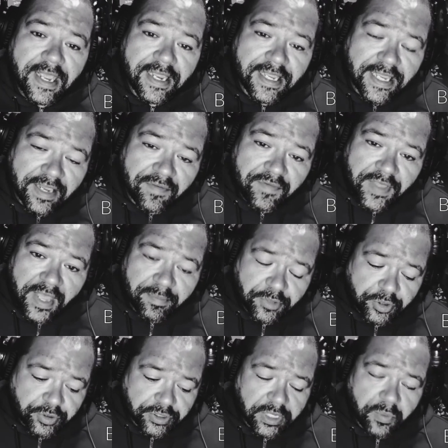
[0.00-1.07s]
give them to
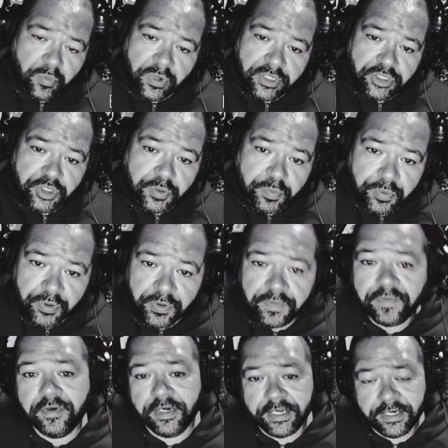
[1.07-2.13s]
someone to
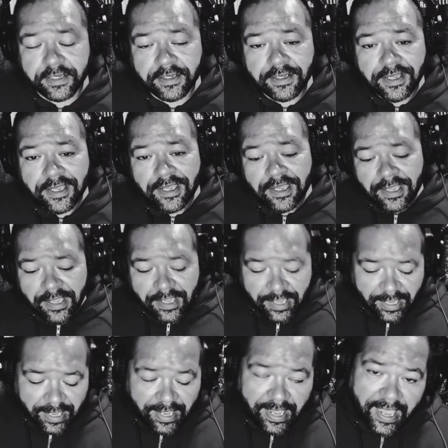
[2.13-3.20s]
proofread.
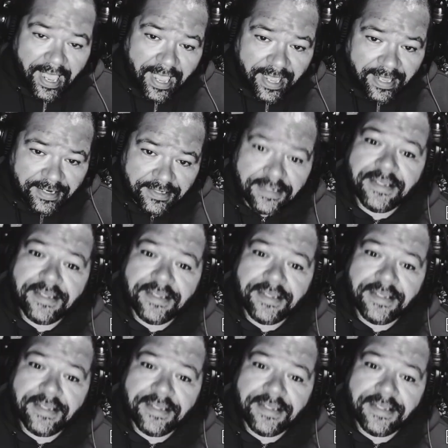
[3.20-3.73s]
And